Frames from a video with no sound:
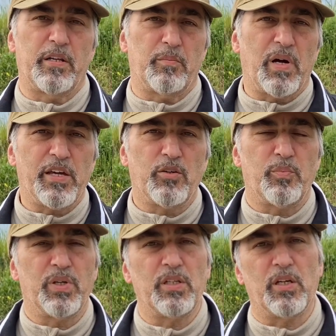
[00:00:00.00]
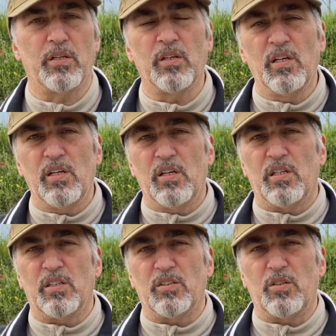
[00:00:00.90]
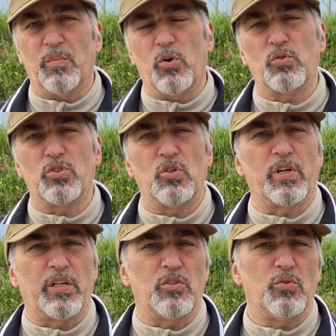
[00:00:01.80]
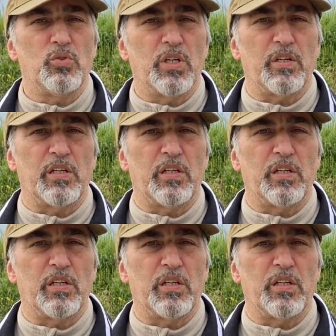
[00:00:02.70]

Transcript: in my opinion, the most you can use it